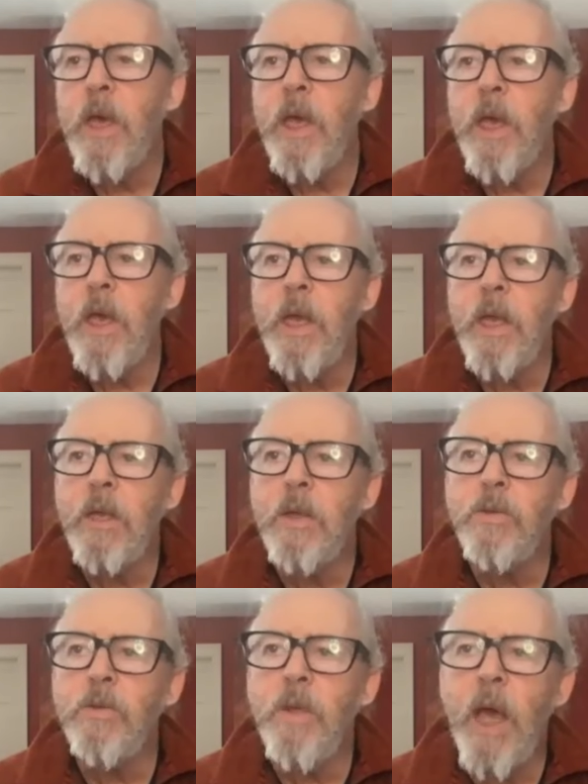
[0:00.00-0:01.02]
in
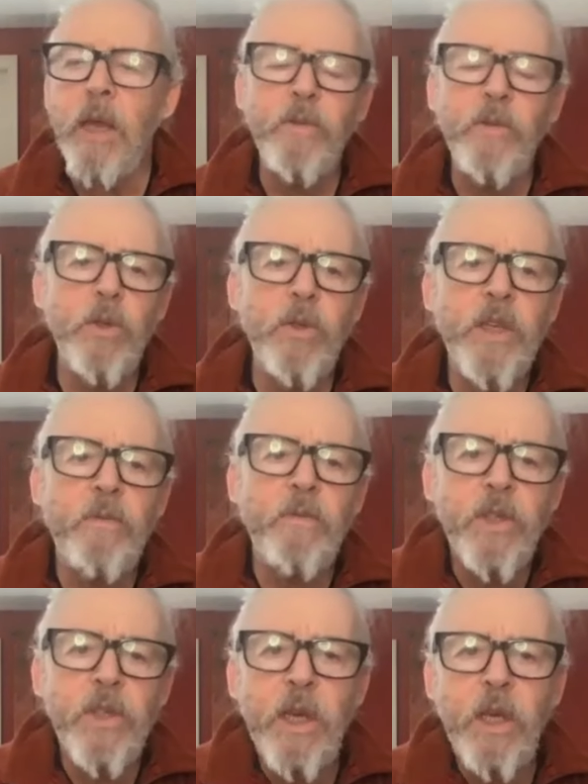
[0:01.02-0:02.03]
end of
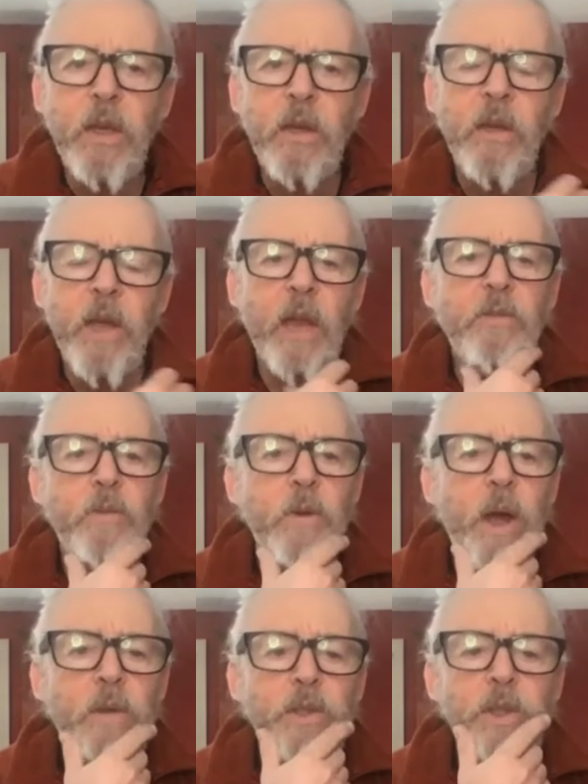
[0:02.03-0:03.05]
2017 and
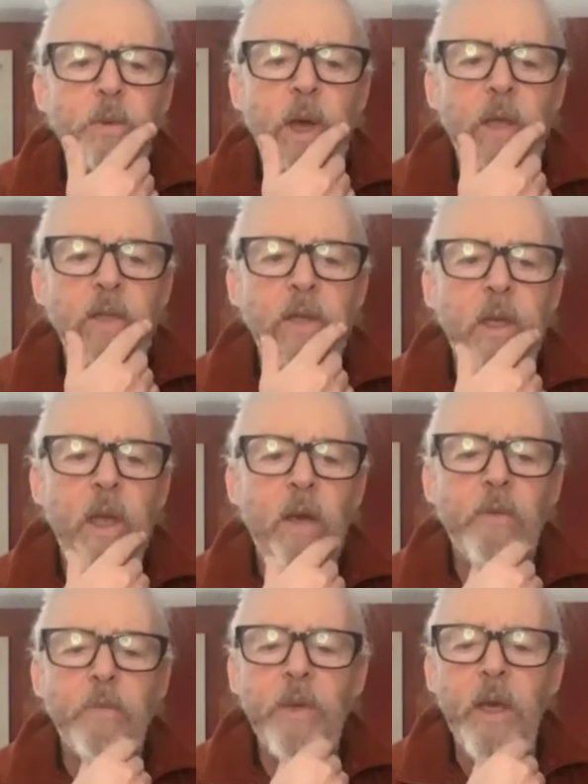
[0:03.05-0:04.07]
throughout 2018,
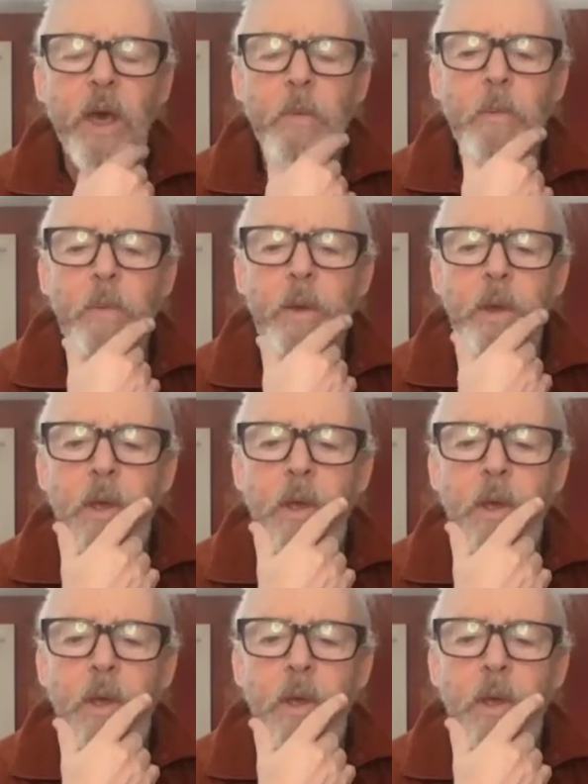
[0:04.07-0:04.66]
having become